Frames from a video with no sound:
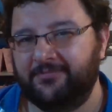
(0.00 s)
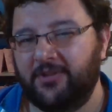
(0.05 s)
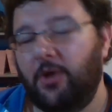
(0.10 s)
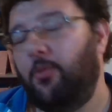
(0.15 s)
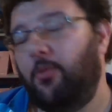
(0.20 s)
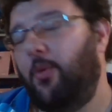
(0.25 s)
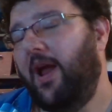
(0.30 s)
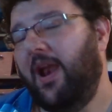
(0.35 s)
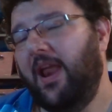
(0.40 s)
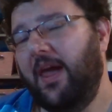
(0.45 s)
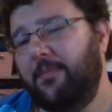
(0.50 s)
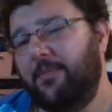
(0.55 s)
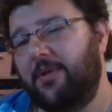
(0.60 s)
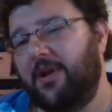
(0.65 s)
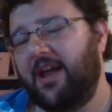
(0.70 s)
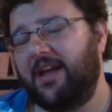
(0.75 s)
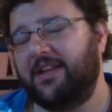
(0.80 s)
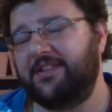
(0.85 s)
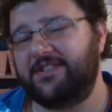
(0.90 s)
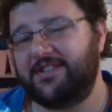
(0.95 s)
While I'm
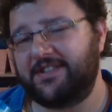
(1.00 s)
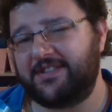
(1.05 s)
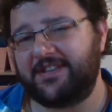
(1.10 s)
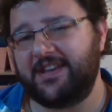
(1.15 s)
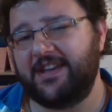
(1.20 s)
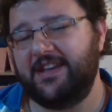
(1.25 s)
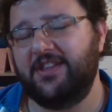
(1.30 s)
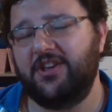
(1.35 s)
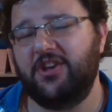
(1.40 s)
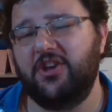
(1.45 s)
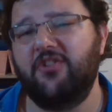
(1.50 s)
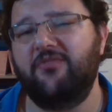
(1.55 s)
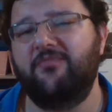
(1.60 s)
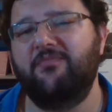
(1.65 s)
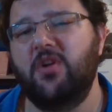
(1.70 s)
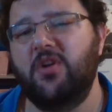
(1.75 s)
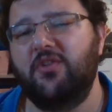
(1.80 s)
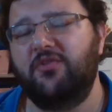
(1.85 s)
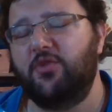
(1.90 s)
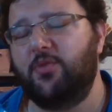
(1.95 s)
glad to see that you've
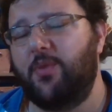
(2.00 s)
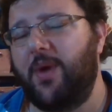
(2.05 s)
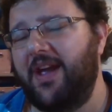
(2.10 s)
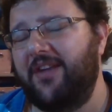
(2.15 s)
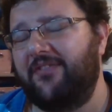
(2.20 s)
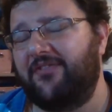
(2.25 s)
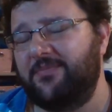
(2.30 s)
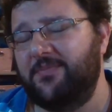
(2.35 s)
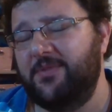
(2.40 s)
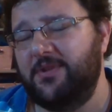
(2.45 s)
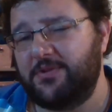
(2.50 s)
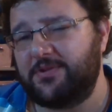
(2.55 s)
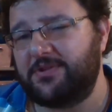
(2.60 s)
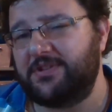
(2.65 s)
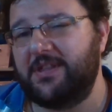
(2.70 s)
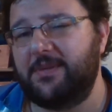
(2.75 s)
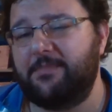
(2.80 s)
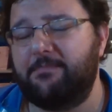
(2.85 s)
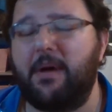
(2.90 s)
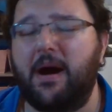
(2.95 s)
moved away from
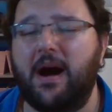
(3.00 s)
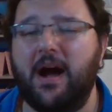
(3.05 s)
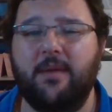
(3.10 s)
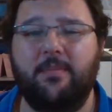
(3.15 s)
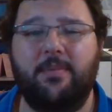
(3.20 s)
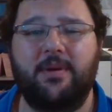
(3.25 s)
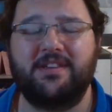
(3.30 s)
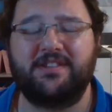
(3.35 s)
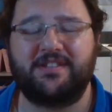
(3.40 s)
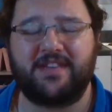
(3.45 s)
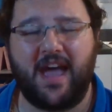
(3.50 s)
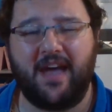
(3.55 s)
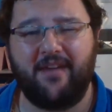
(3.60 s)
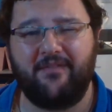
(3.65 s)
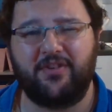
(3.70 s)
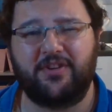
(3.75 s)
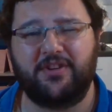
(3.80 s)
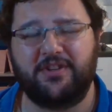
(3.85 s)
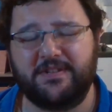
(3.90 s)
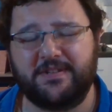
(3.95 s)
using the Bible as
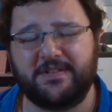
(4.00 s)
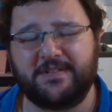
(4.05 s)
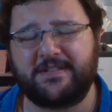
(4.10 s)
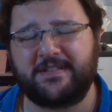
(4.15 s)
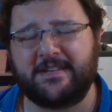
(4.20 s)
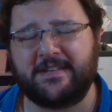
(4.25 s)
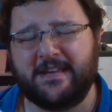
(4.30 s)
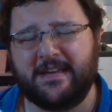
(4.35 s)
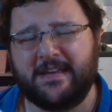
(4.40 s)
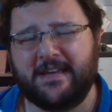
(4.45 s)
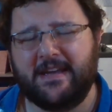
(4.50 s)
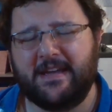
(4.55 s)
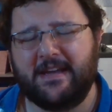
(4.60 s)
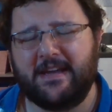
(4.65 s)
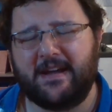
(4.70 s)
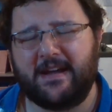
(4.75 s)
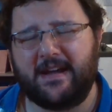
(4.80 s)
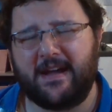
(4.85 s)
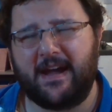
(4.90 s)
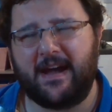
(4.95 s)
evidence,
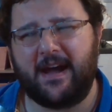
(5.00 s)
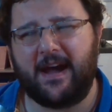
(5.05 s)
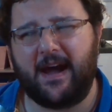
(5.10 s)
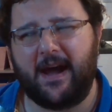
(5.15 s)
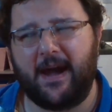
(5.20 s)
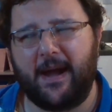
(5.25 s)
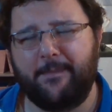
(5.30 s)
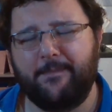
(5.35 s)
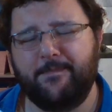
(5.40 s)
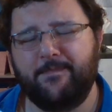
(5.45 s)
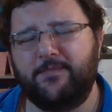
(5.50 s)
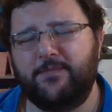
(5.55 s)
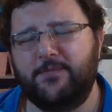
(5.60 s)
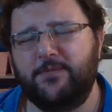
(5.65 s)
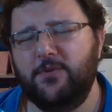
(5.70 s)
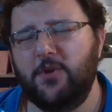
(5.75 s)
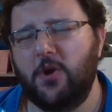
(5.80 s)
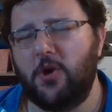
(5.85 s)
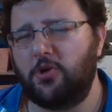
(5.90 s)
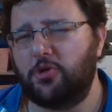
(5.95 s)
I'm
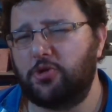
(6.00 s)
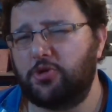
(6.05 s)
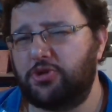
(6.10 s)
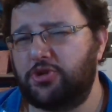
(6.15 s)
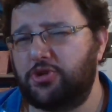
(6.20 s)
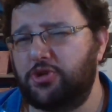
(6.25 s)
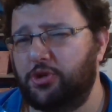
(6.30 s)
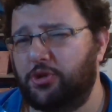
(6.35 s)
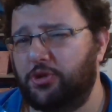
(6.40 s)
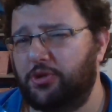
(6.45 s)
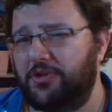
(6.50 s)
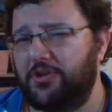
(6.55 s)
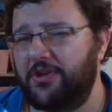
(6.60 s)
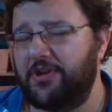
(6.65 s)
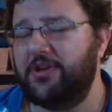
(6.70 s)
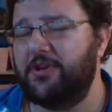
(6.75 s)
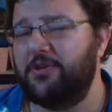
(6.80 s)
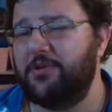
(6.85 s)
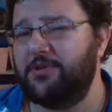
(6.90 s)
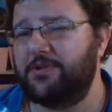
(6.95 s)
not sure
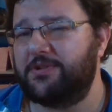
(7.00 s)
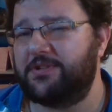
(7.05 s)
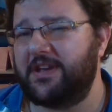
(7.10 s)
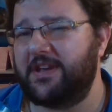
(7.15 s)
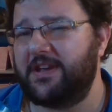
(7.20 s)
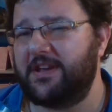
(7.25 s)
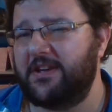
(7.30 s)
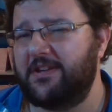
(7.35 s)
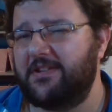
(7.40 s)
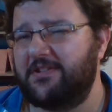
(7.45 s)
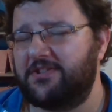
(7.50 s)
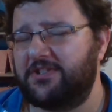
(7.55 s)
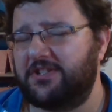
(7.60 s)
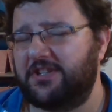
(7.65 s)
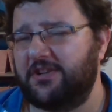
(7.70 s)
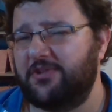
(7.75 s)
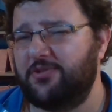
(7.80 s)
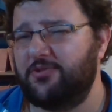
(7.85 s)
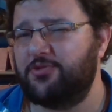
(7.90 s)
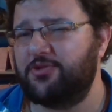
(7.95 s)
that using
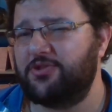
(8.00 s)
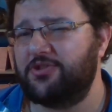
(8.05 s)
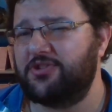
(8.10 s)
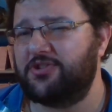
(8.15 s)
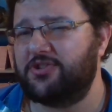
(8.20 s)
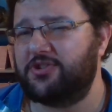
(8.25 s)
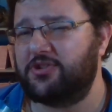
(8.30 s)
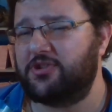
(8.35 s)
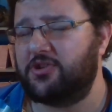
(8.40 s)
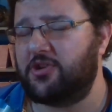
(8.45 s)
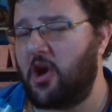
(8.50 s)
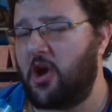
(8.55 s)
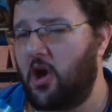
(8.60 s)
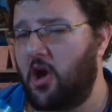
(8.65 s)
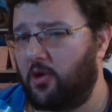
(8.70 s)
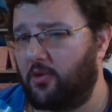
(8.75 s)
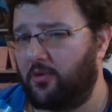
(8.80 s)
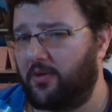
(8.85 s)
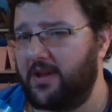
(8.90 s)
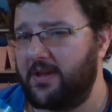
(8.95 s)
children's
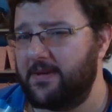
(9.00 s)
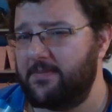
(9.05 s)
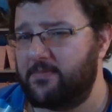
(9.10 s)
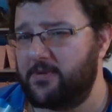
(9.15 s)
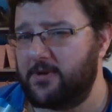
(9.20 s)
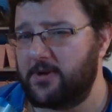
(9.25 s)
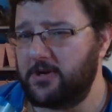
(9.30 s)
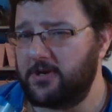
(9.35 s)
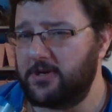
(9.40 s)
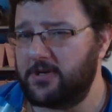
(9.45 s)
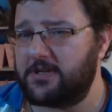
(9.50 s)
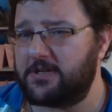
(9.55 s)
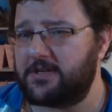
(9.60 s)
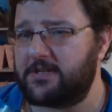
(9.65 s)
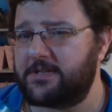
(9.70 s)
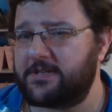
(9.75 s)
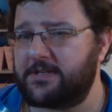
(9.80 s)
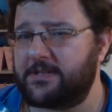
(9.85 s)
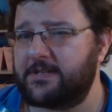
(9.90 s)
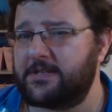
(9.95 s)
colouring
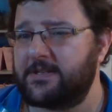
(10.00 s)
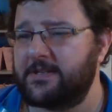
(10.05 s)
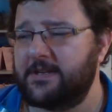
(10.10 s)
books